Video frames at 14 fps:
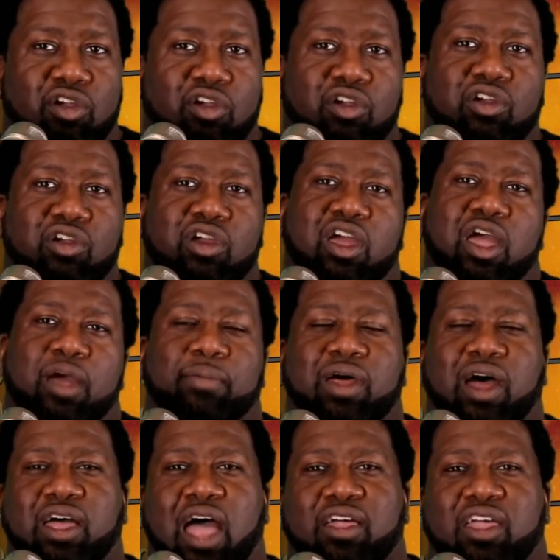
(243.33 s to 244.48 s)
her,
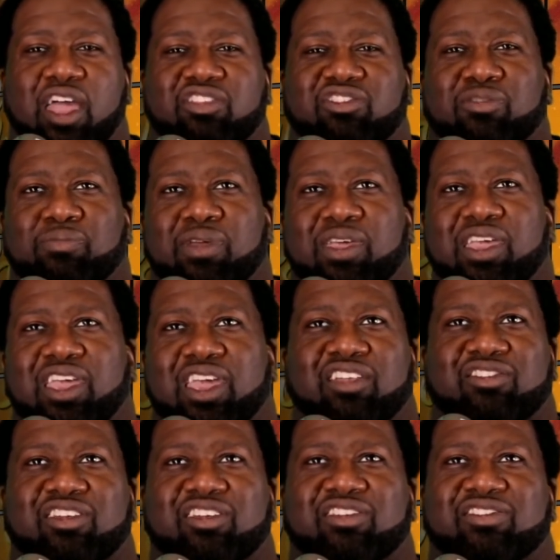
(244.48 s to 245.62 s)
but I, I, it, to me,
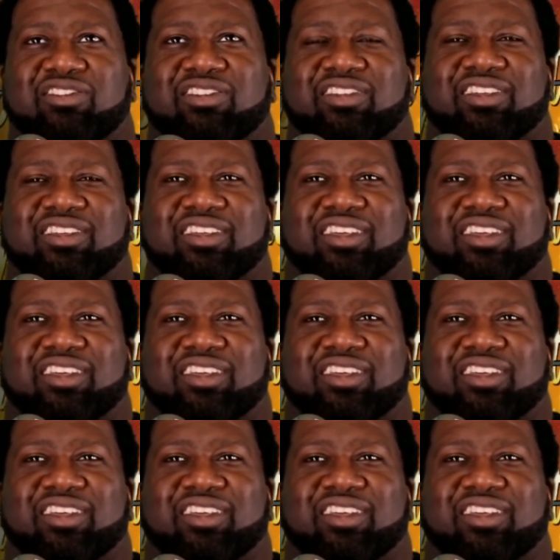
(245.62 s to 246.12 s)
it just